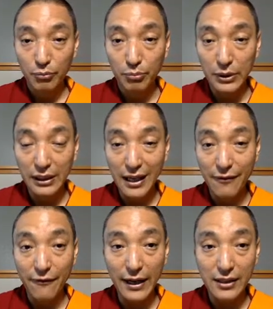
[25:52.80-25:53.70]
being
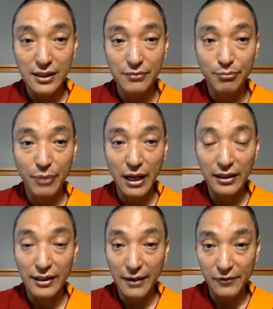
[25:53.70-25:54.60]
affected by
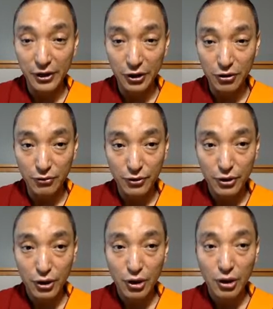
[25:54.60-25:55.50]
the afflictions,
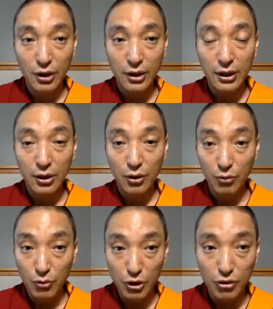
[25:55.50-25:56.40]

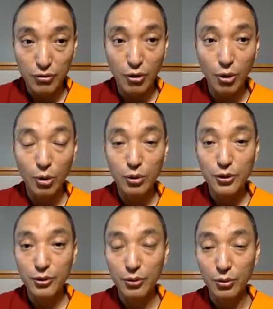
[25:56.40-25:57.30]
we should
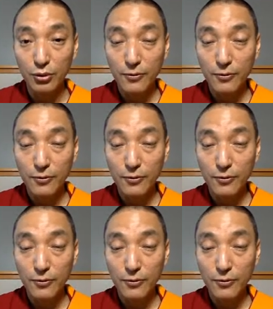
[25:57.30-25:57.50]
also